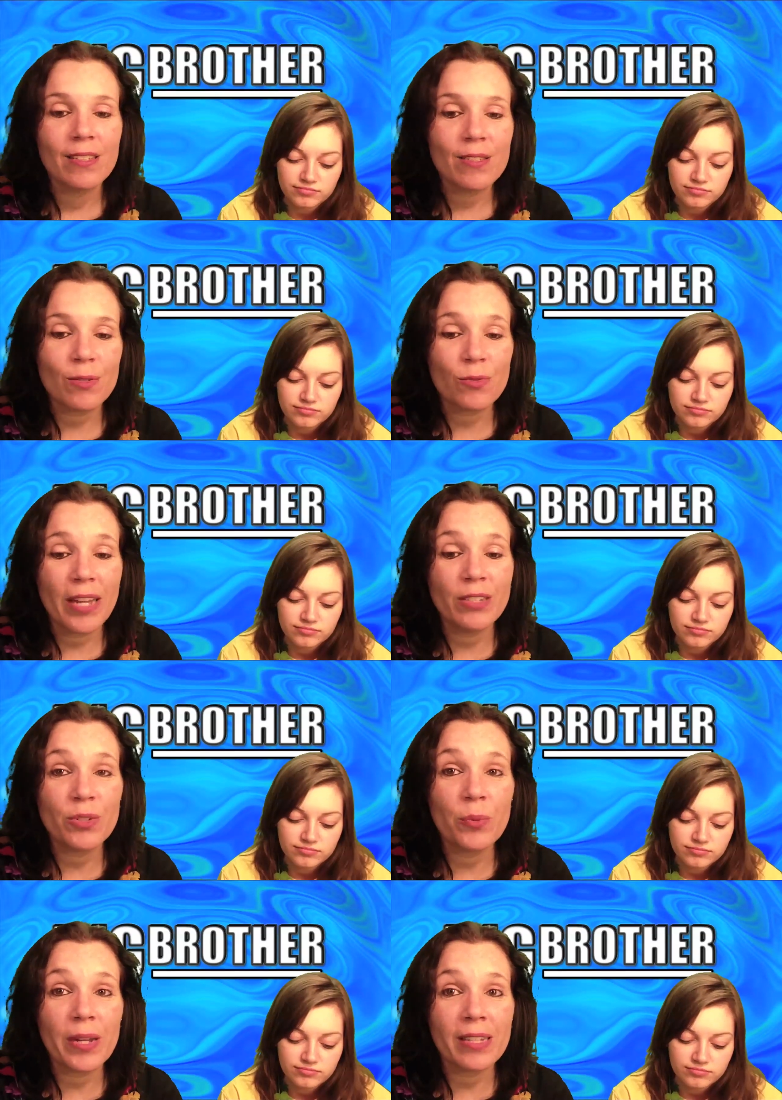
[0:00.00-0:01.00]
Speaker 1: So
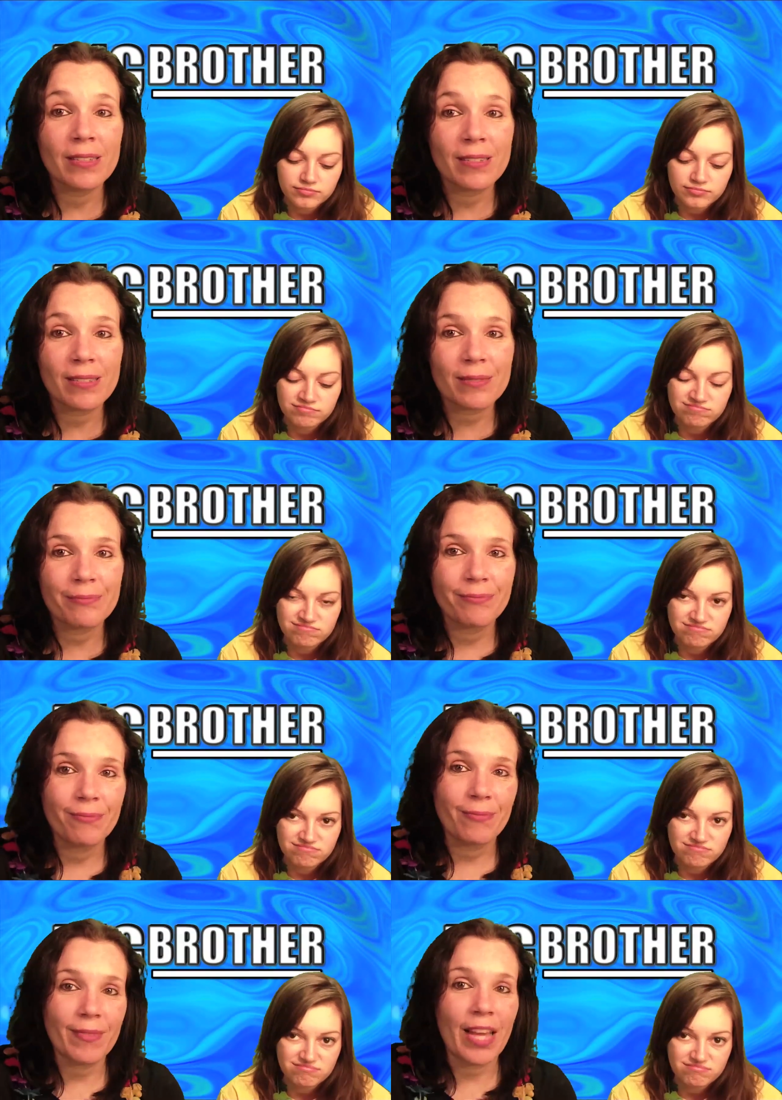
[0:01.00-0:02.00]
Rachel wins
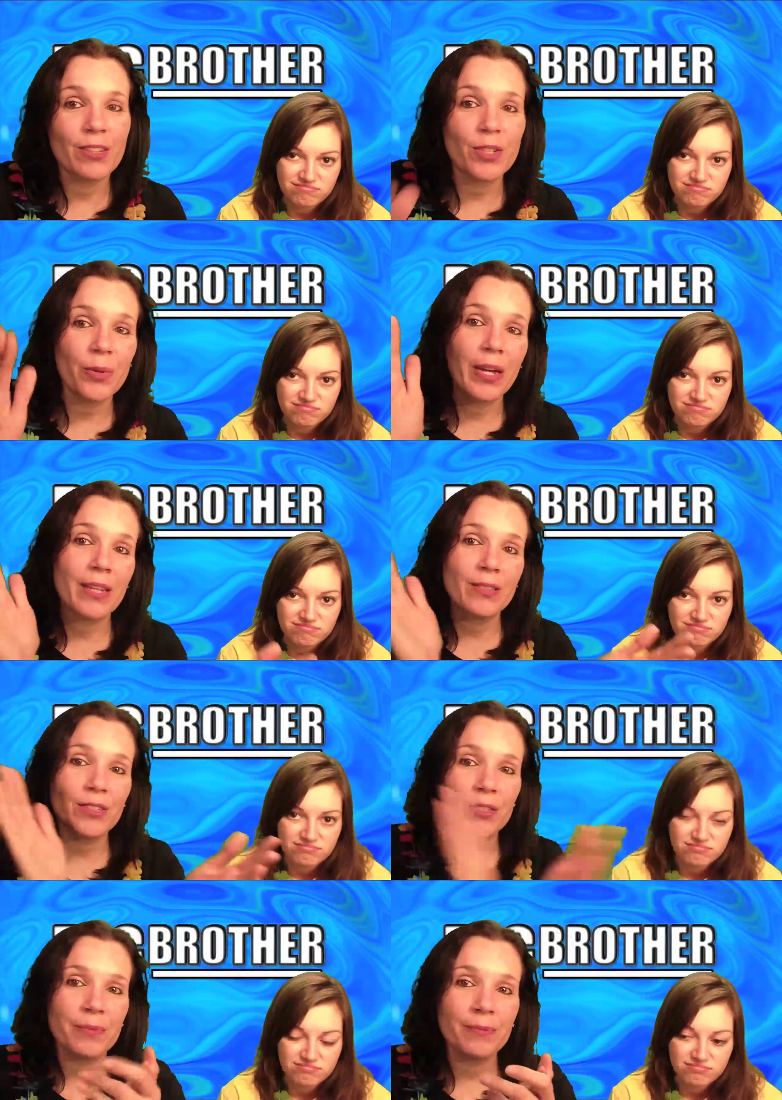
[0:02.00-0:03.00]

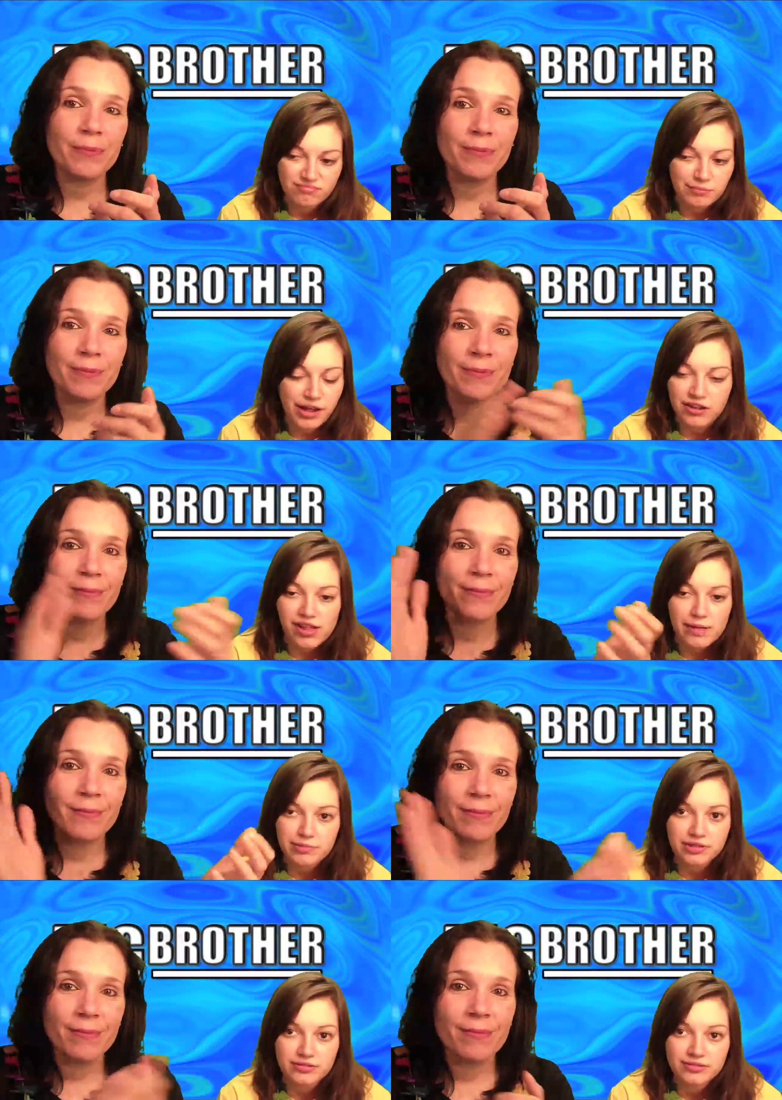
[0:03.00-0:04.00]
HOH. I'm not
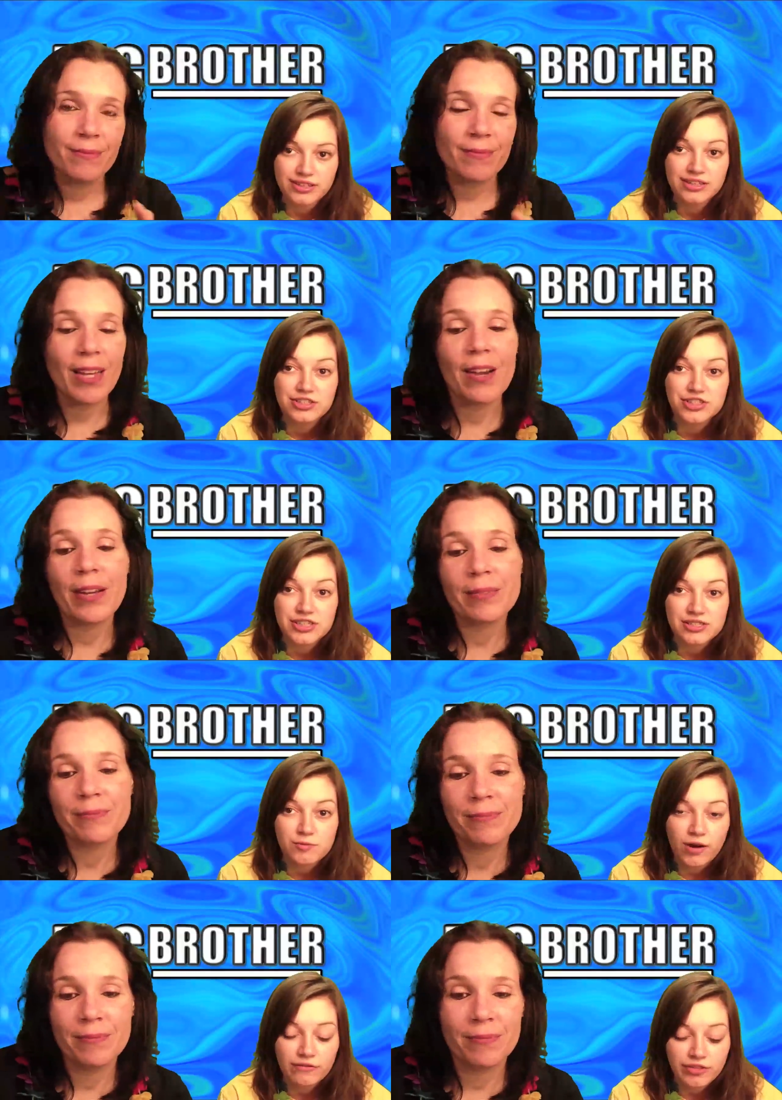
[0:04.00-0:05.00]
clapping.
Speaker 2: All right.
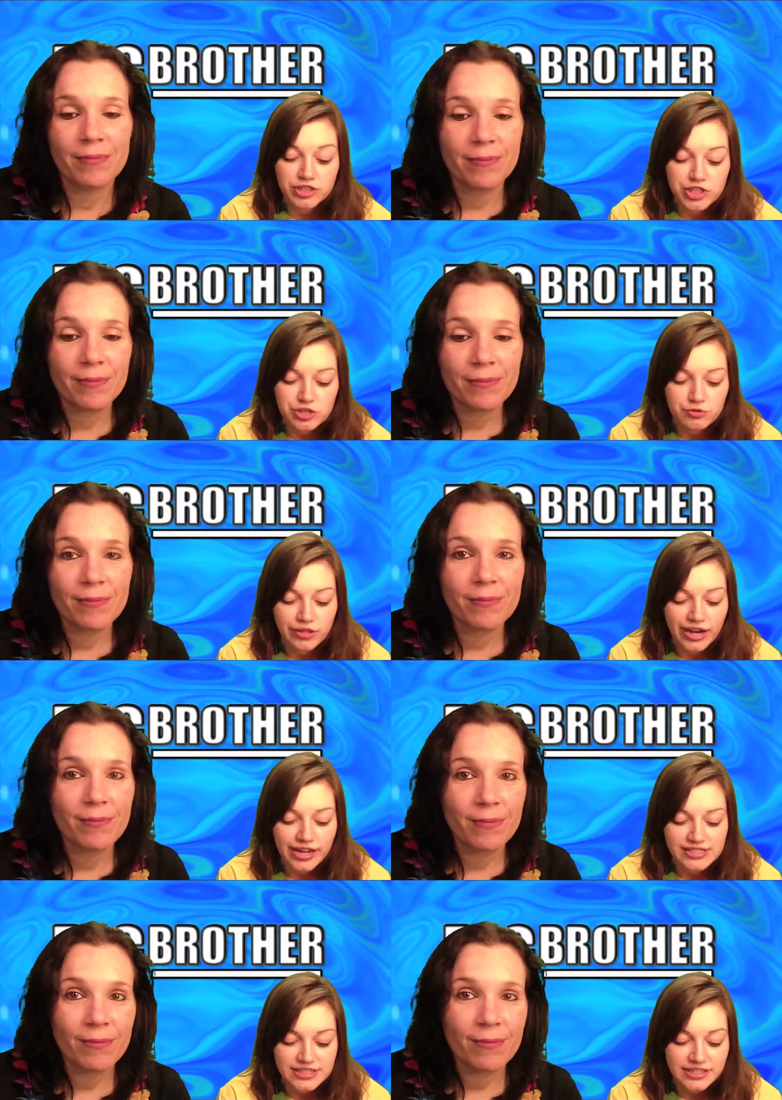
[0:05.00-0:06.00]
Is one of the two that
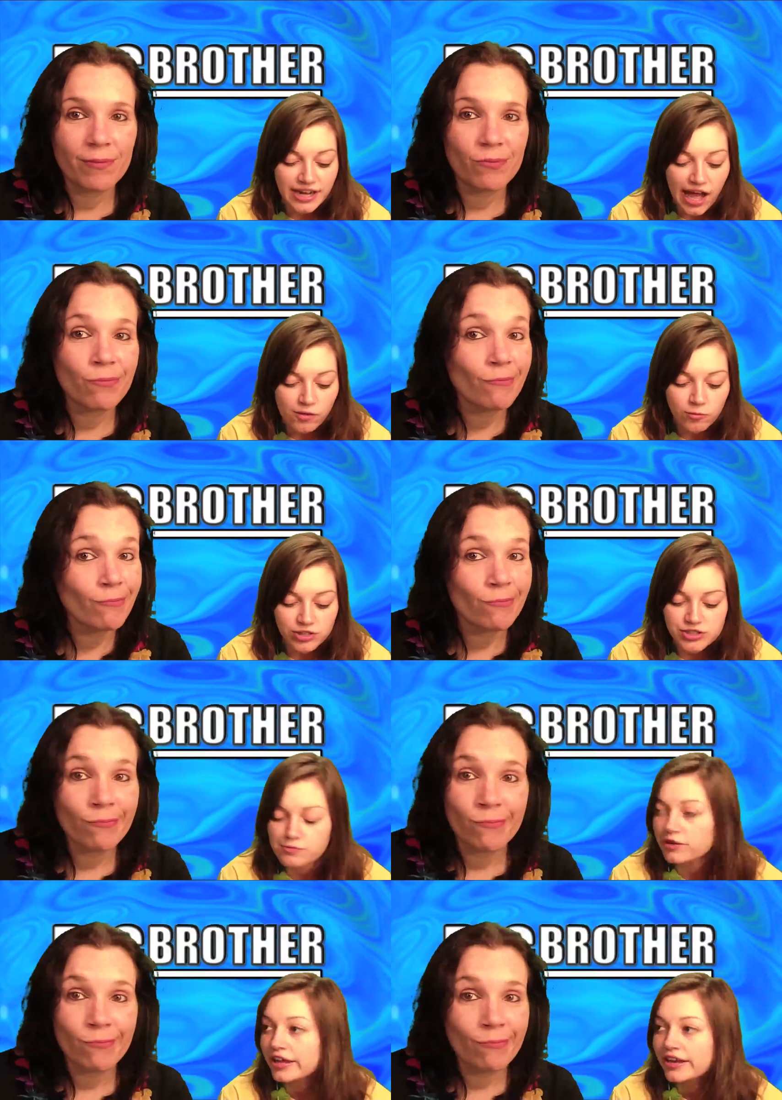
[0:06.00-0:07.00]
I did not want
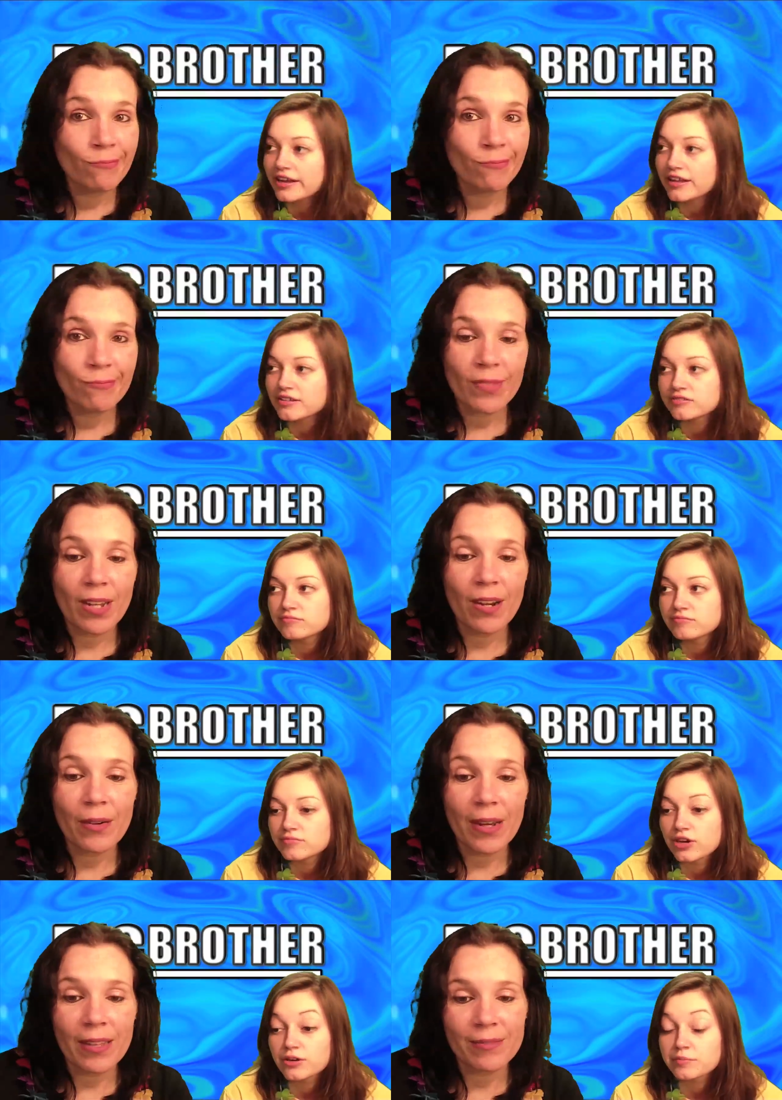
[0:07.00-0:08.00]
to win.
Speaker 1: All
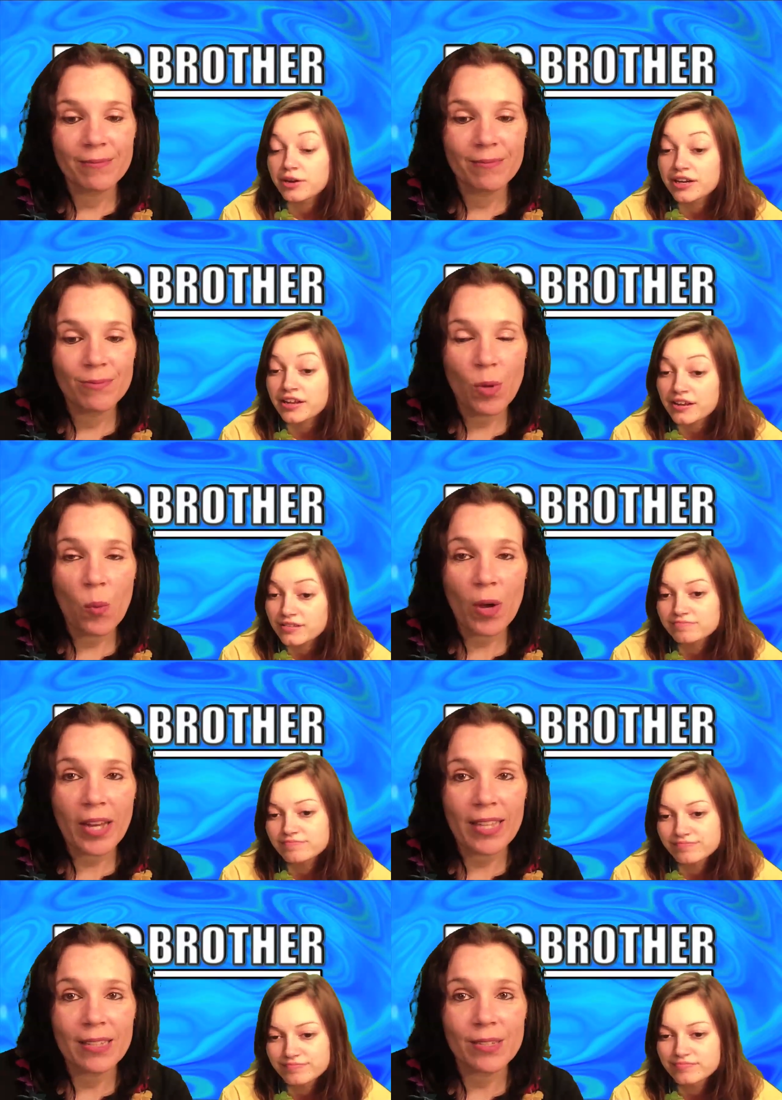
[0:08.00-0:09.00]
Speaker 2: right. And Brendon. Well,
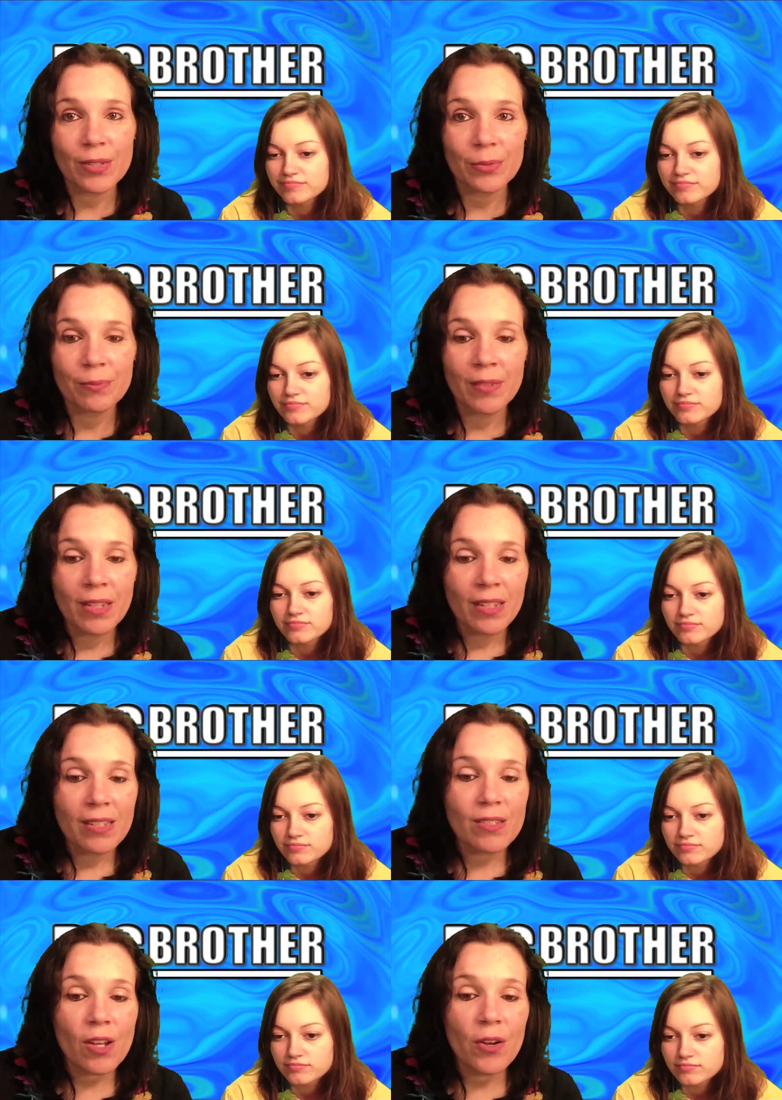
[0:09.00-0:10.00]
what can you do?
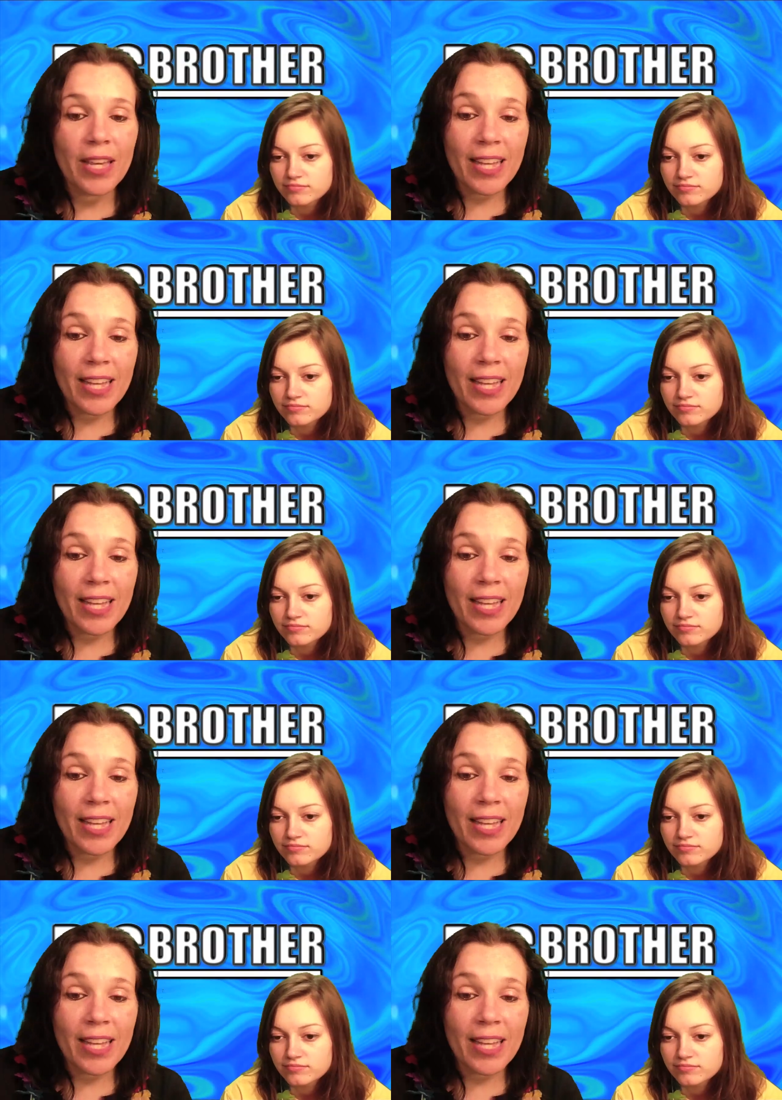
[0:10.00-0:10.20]
Speaker 1: So you